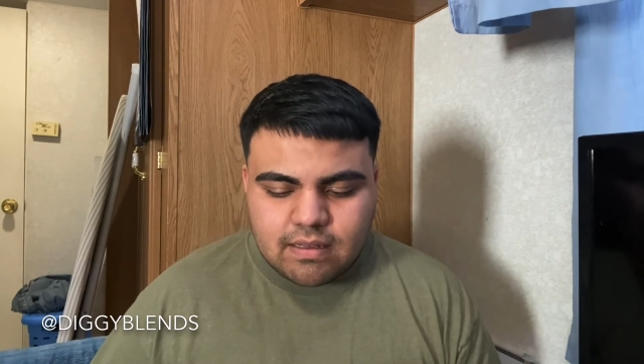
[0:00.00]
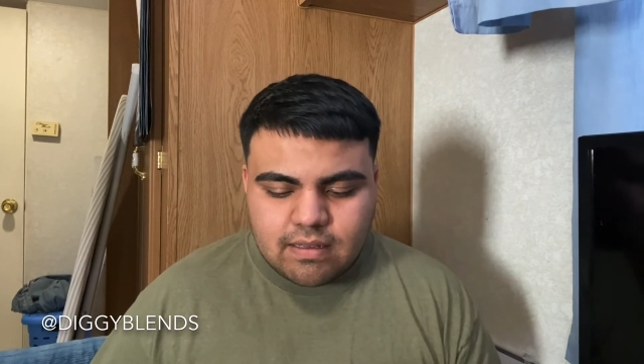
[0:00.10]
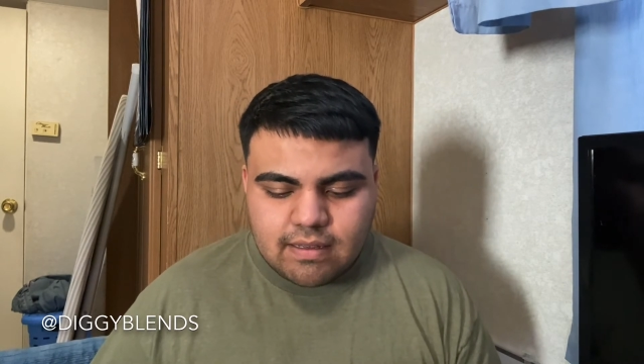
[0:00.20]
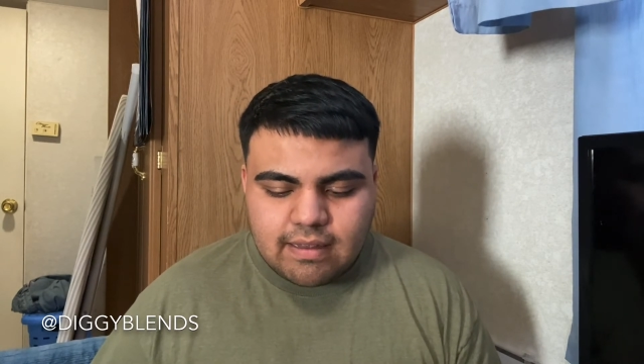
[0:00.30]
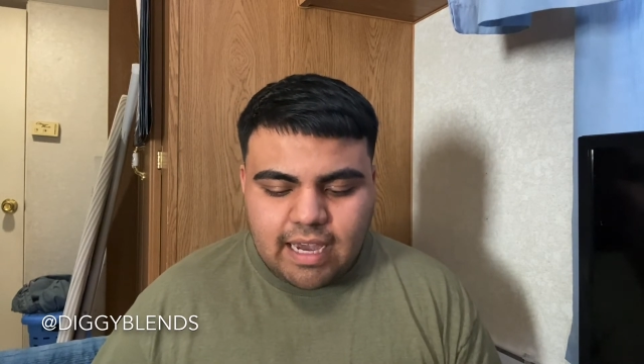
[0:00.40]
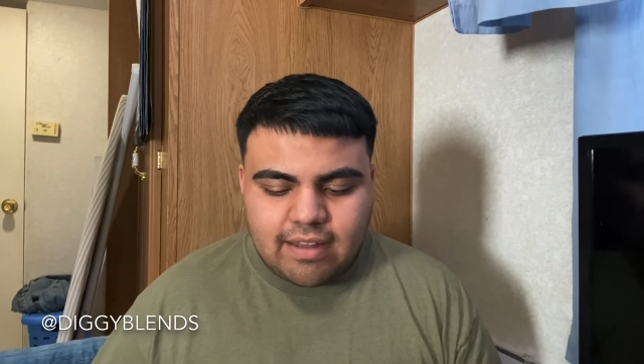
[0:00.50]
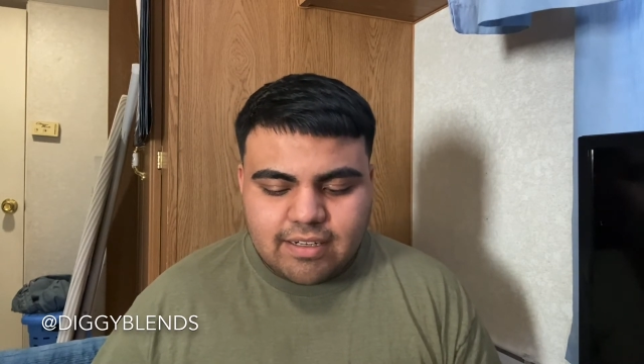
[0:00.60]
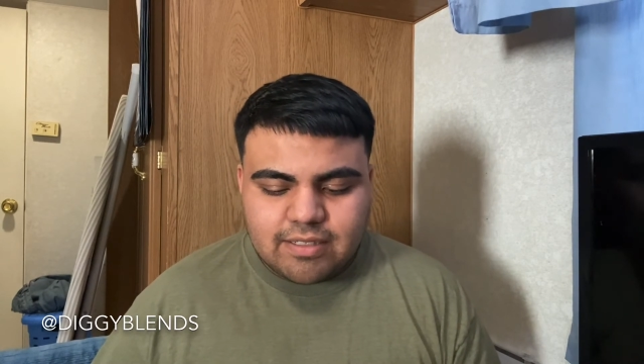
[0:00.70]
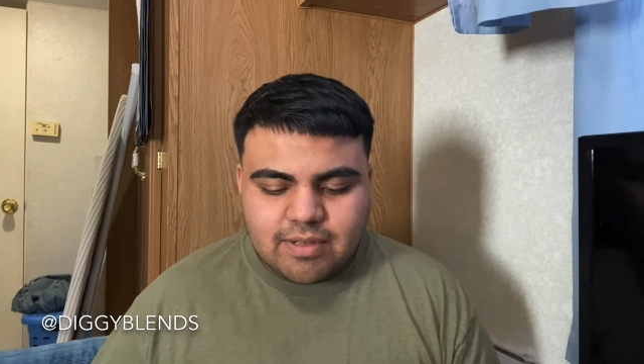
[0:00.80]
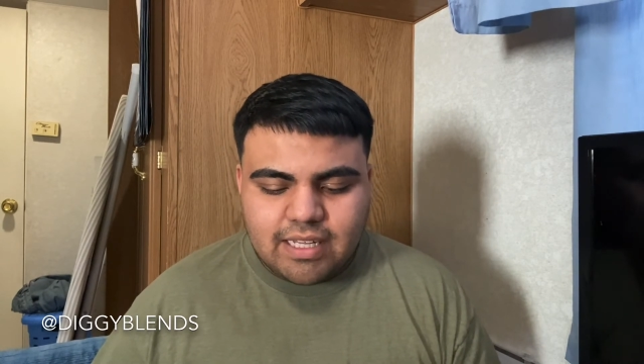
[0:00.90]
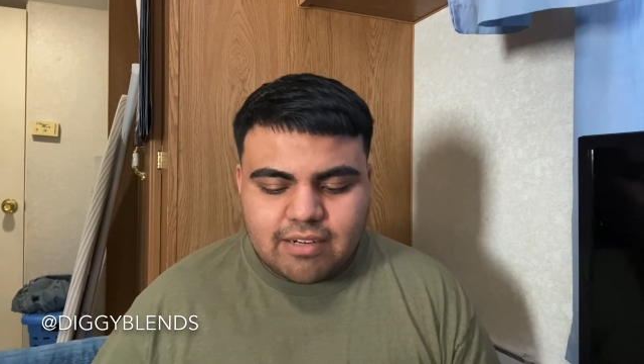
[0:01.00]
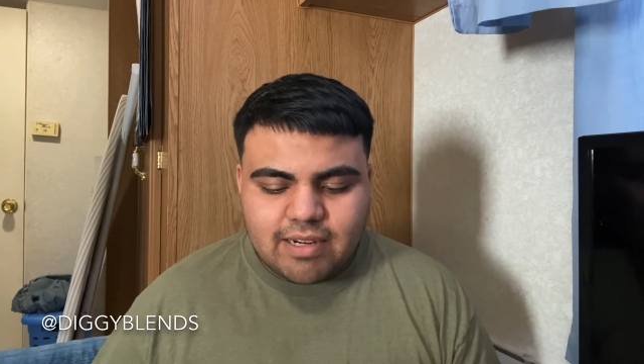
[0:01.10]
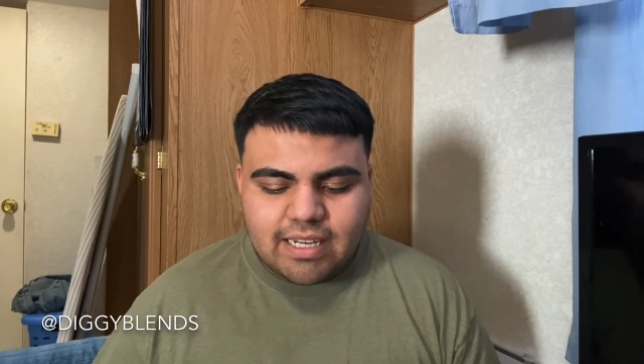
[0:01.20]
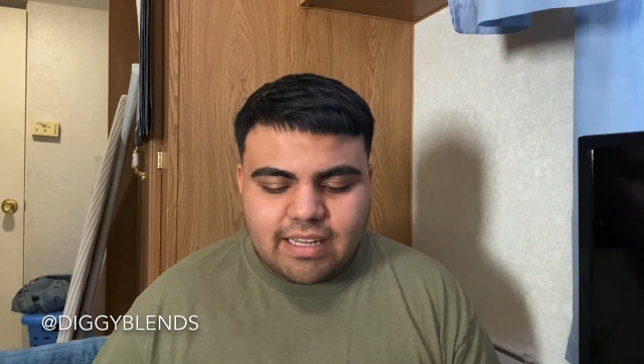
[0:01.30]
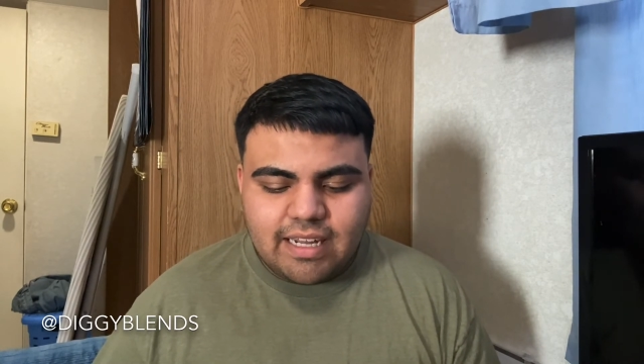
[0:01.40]
I learned really quickly
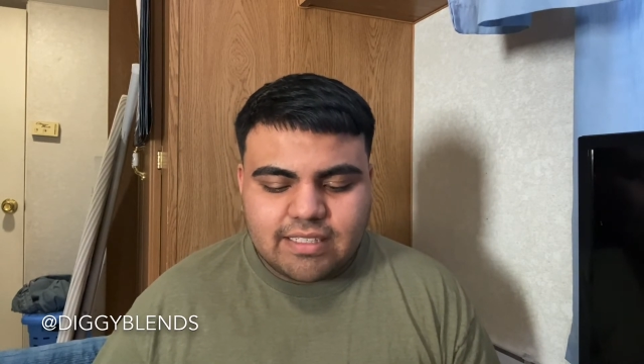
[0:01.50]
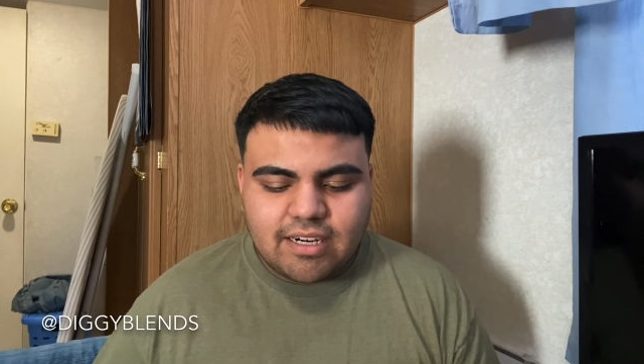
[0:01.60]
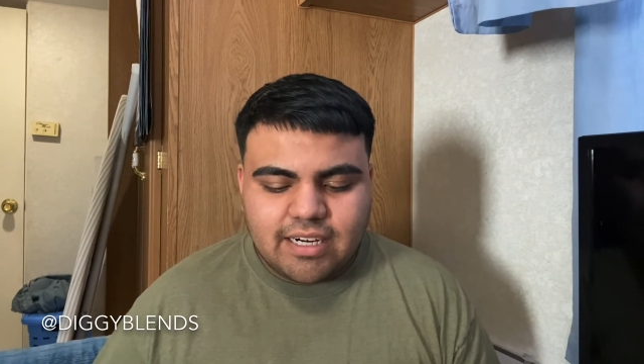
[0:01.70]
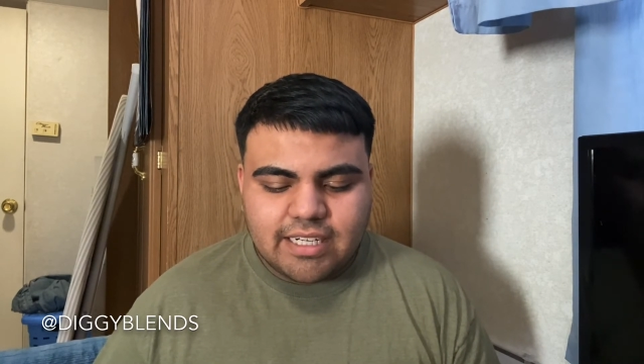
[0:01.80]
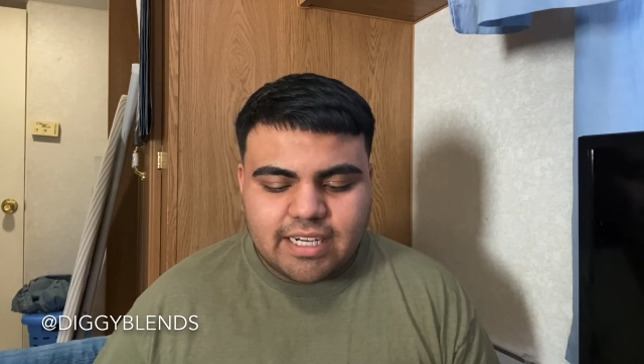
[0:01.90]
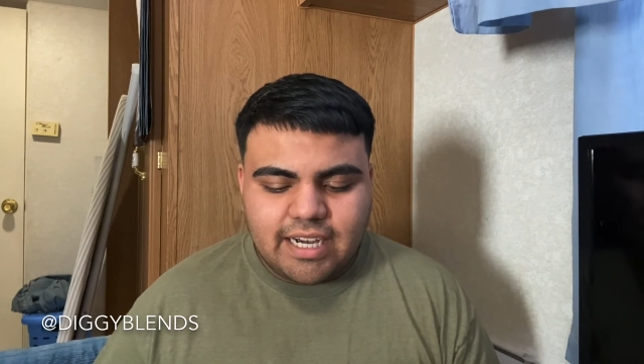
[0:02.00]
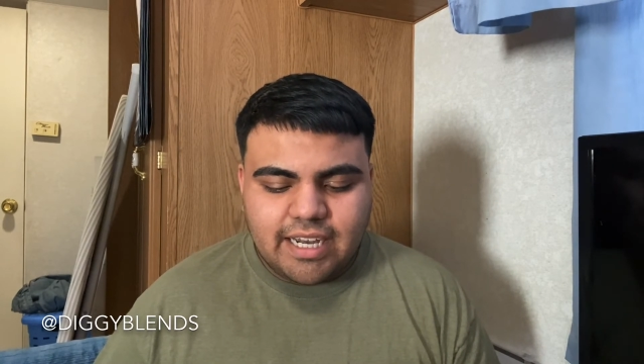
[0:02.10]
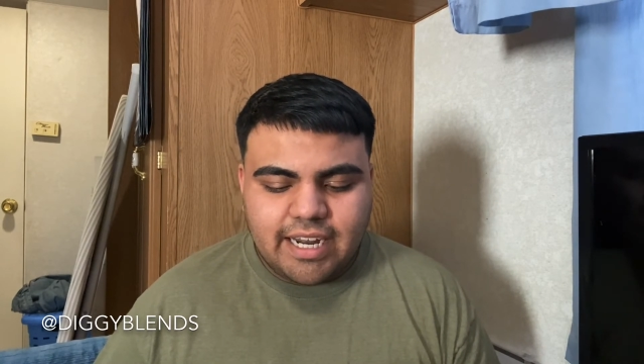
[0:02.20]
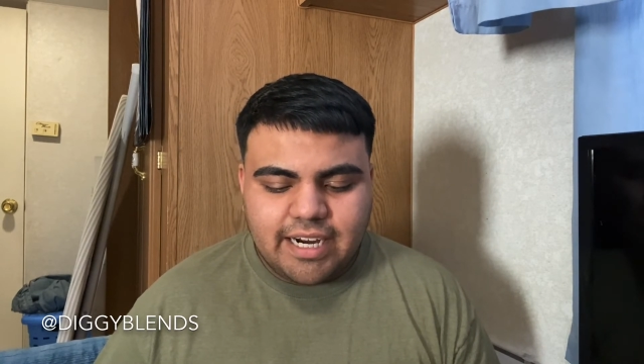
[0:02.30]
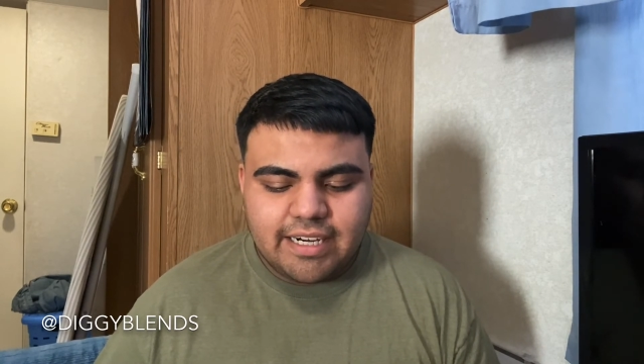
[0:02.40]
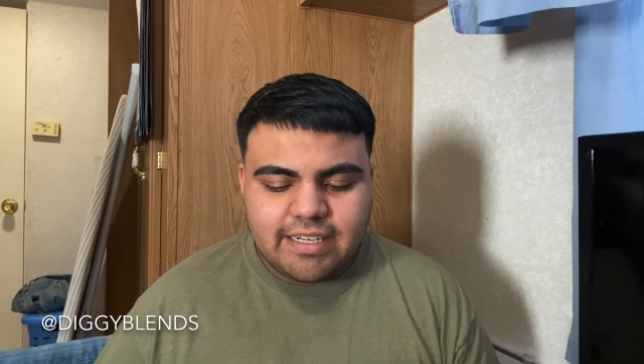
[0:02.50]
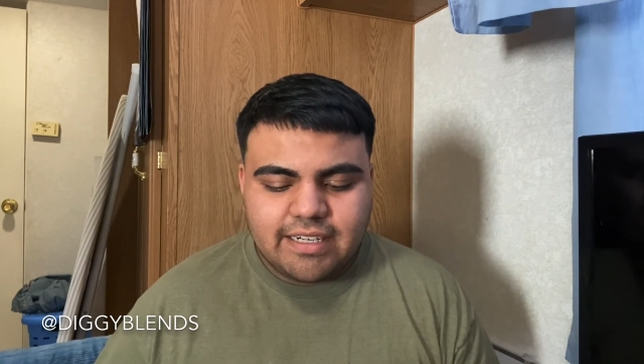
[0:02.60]
that it's hard to cut hair